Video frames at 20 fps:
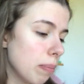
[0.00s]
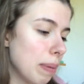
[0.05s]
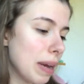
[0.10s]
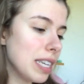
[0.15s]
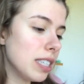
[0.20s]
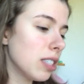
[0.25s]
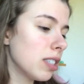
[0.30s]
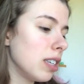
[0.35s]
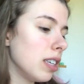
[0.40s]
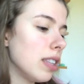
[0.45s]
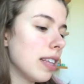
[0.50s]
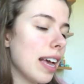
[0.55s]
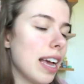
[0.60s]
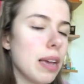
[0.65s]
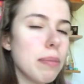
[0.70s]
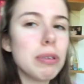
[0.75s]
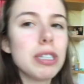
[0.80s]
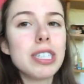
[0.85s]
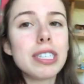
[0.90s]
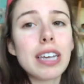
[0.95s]
basically, the
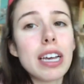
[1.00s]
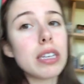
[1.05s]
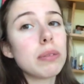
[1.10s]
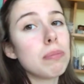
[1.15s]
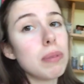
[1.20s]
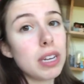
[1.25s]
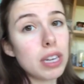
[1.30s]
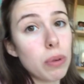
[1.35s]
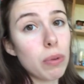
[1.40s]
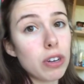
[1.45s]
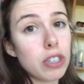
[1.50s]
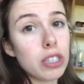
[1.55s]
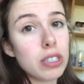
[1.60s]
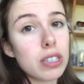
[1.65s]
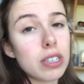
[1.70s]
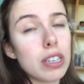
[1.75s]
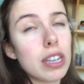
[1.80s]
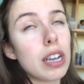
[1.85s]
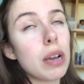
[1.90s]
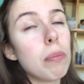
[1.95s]
aim is to get as many
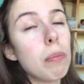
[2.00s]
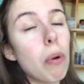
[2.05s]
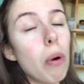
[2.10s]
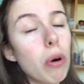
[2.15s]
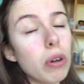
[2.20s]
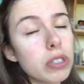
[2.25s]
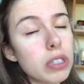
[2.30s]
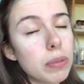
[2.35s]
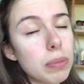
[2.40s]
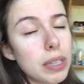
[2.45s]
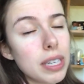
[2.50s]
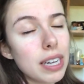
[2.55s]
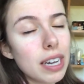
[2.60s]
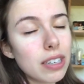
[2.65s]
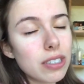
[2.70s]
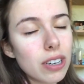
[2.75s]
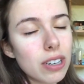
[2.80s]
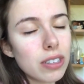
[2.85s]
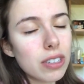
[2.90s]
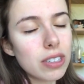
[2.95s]
questions as I can possibly
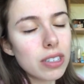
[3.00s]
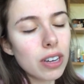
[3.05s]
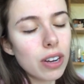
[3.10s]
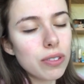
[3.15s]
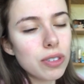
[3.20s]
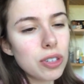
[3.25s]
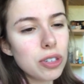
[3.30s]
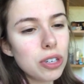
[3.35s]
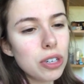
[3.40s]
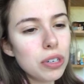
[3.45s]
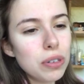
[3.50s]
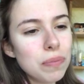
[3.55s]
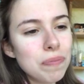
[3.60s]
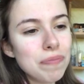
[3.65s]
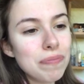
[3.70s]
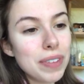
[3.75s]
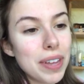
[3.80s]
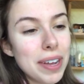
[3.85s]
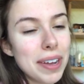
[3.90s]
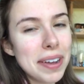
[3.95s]
get done this afternoon.
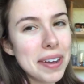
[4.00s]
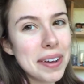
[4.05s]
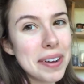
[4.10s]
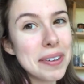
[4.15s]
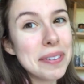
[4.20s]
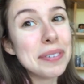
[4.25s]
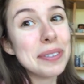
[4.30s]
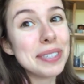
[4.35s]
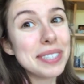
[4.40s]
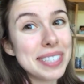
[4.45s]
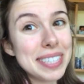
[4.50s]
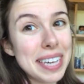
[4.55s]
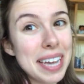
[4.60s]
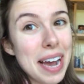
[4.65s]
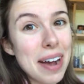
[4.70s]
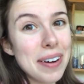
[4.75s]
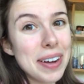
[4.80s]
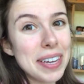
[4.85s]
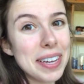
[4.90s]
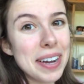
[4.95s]
We'll see
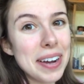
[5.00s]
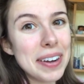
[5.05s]
how it